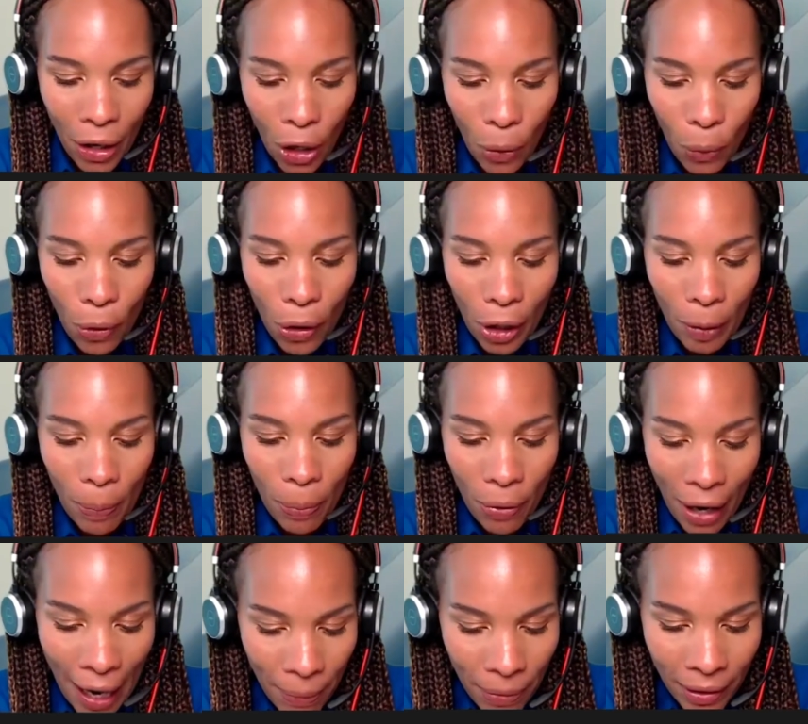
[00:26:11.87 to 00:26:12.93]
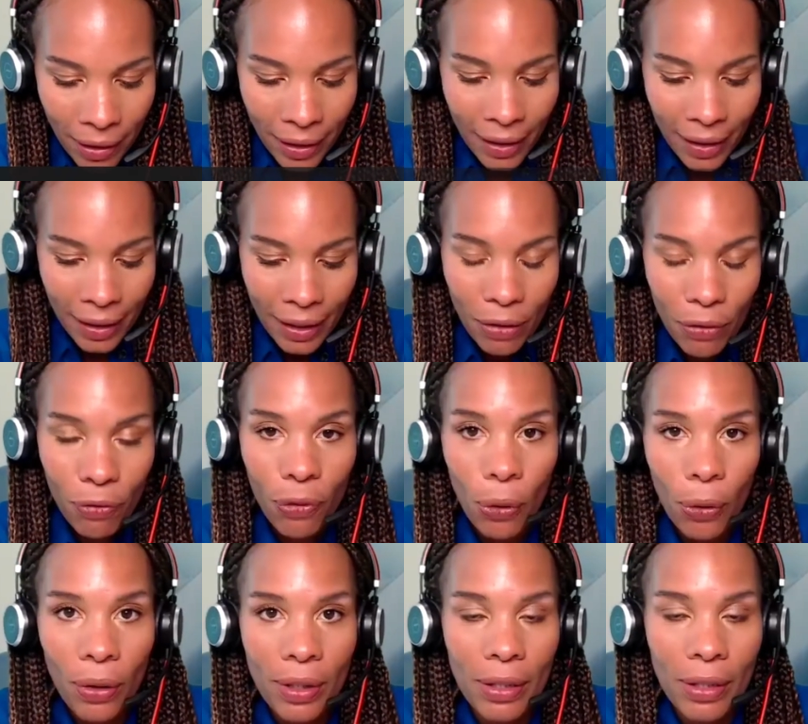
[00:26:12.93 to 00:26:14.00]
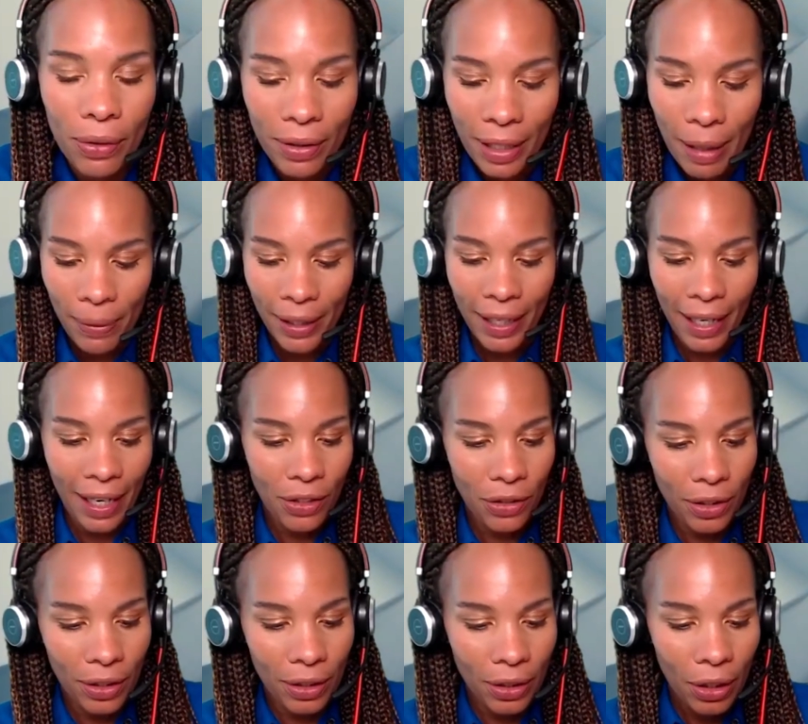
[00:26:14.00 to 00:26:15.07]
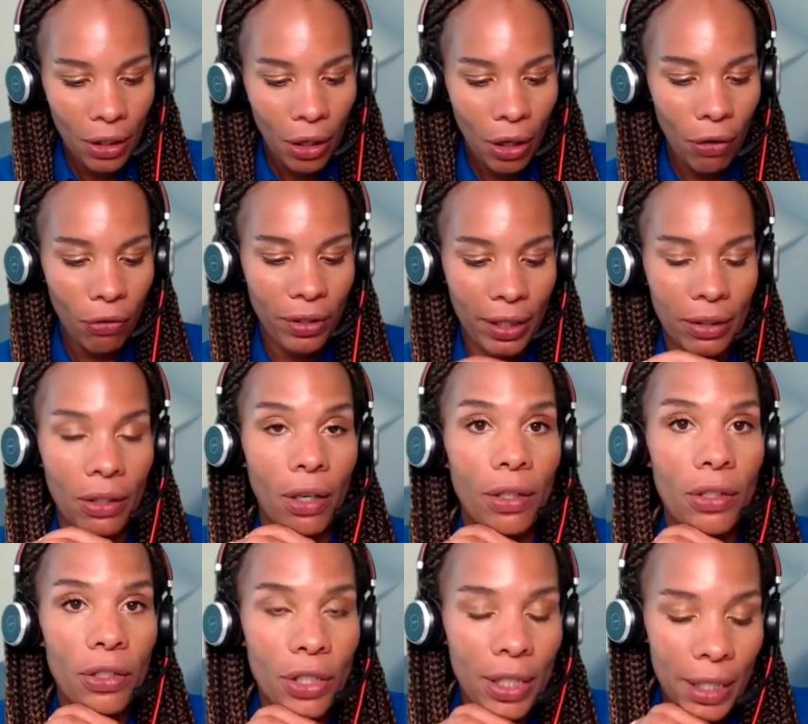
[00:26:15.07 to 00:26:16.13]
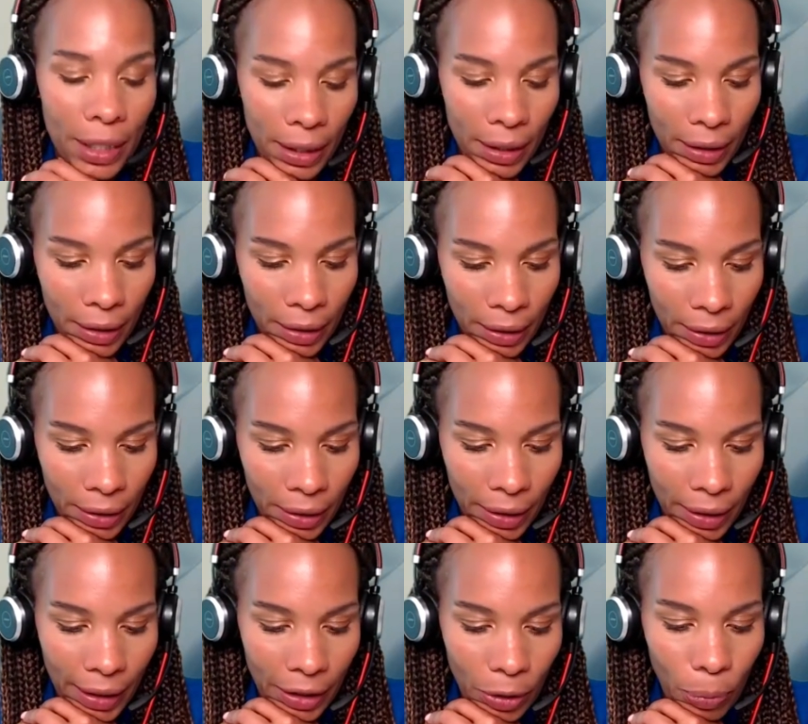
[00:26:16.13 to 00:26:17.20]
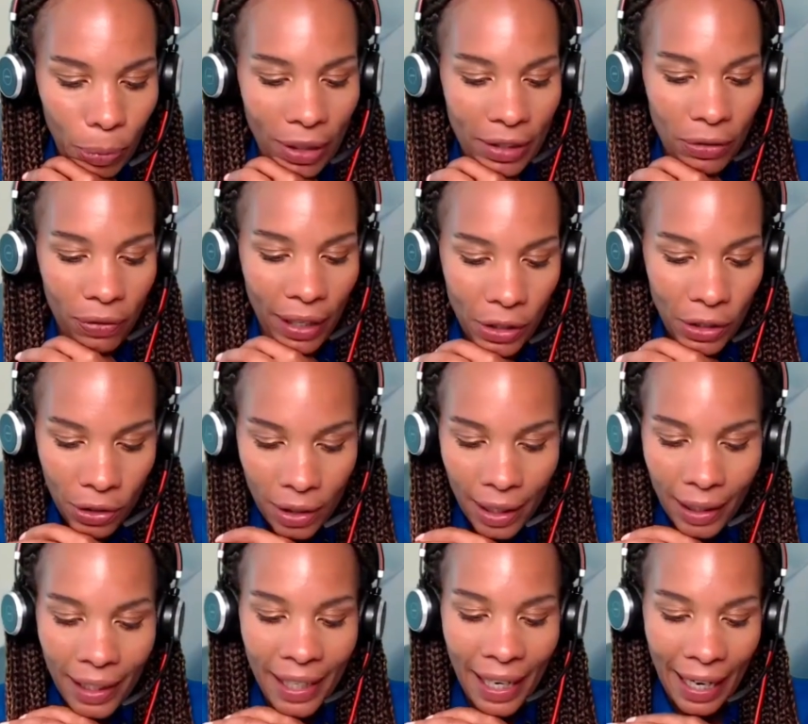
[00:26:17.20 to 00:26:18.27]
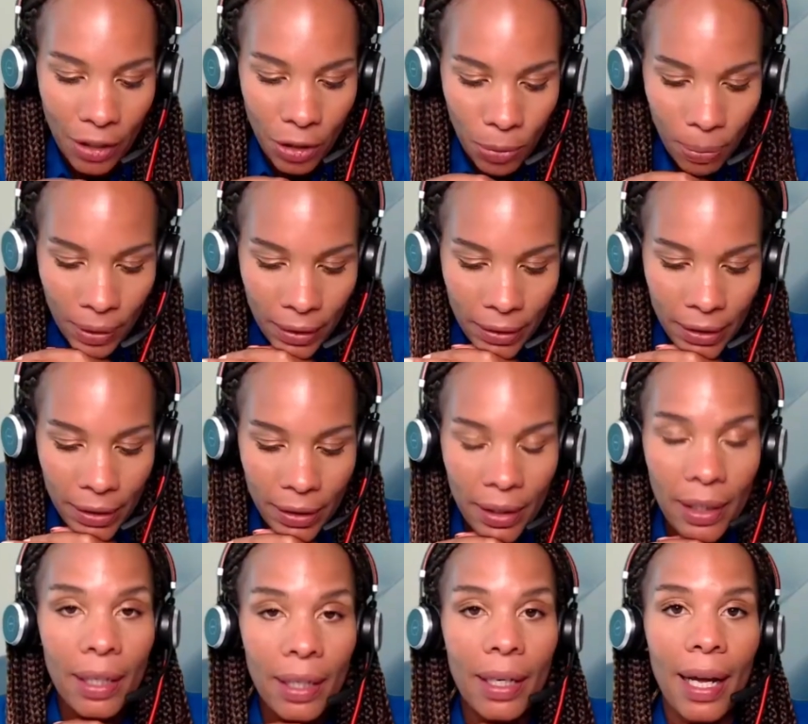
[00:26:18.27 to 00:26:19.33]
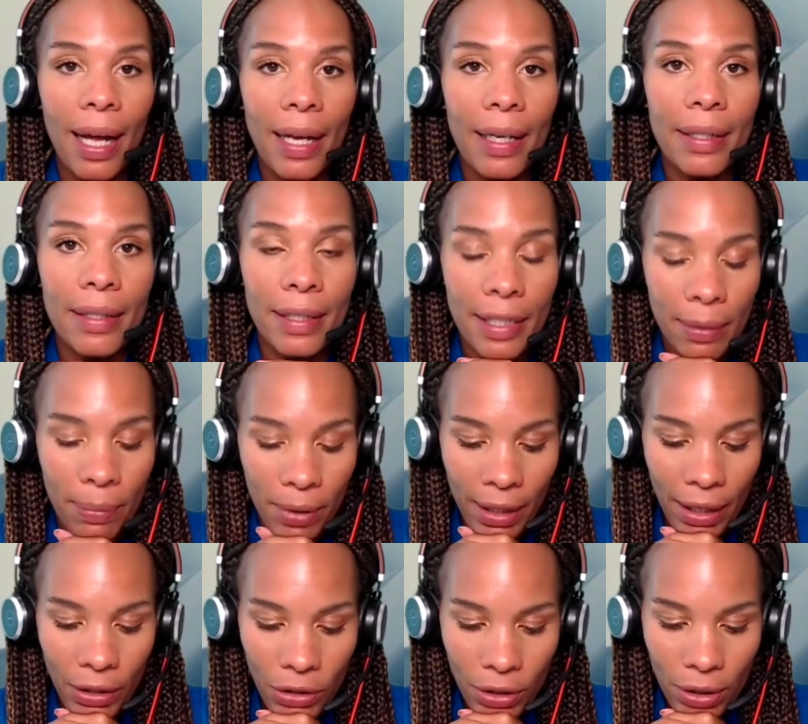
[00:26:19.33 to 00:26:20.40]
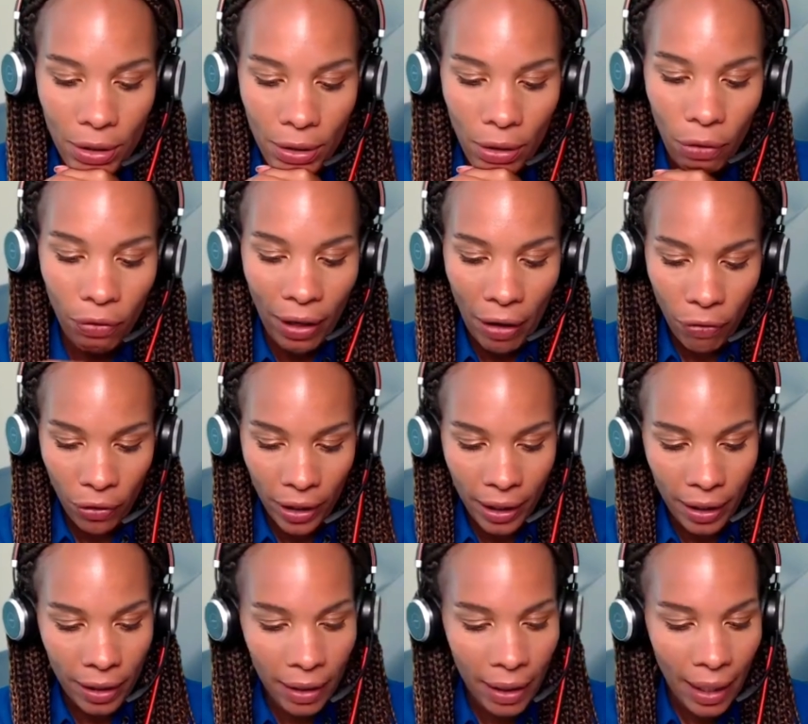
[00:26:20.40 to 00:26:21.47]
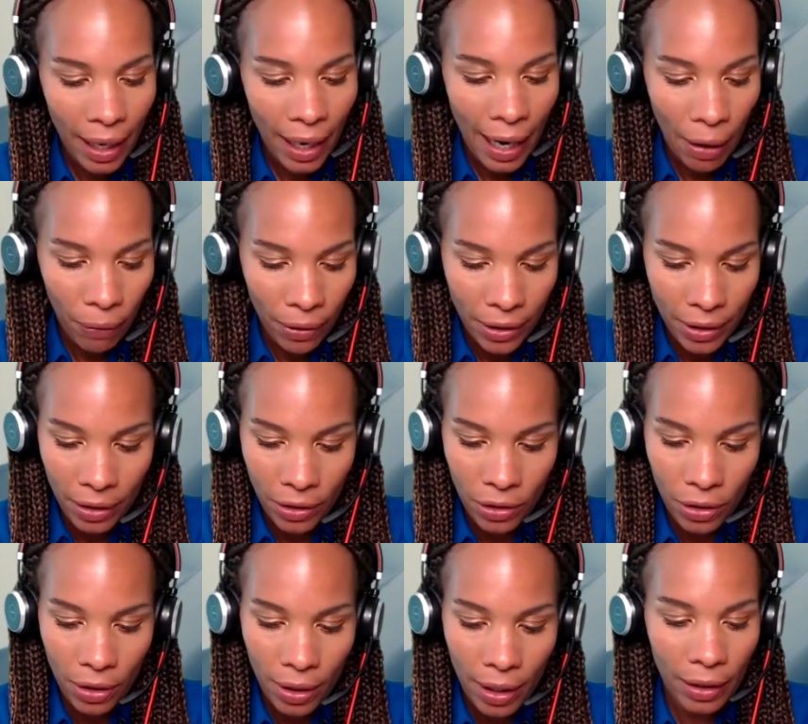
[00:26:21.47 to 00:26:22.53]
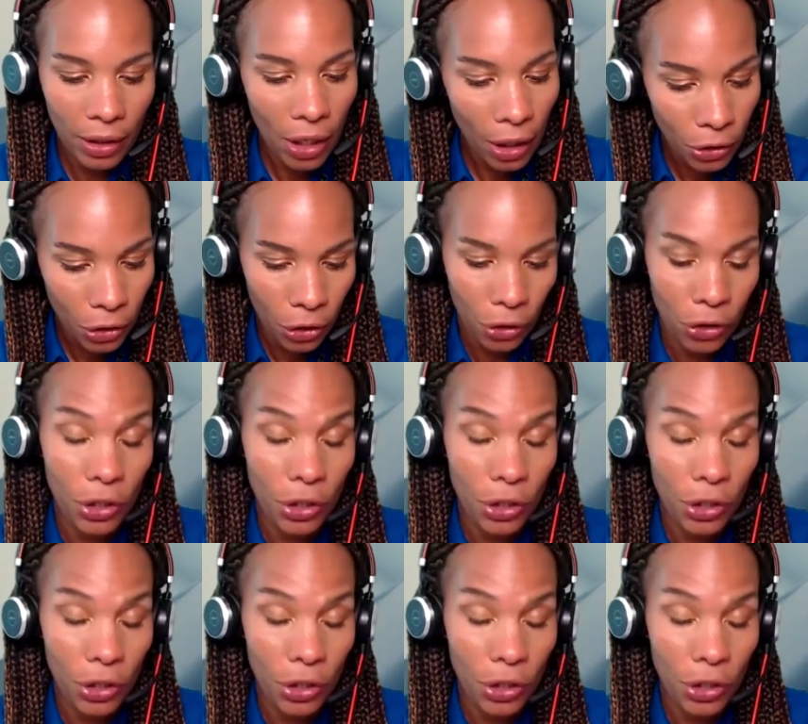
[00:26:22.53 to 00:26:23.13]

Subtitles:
Her work primarily focuses on the application of technology in the preservation, engagement, and dissemination of African heritage and culture.